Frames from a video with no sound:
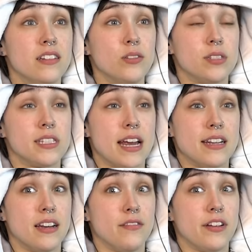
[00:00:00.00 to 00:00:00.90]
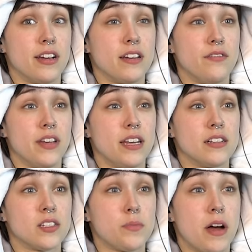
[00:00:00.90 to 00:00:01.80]
was standing in a very
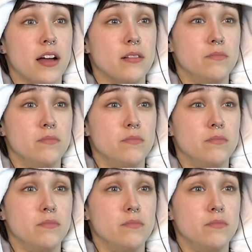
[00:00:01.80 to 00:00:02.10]
convenient spot.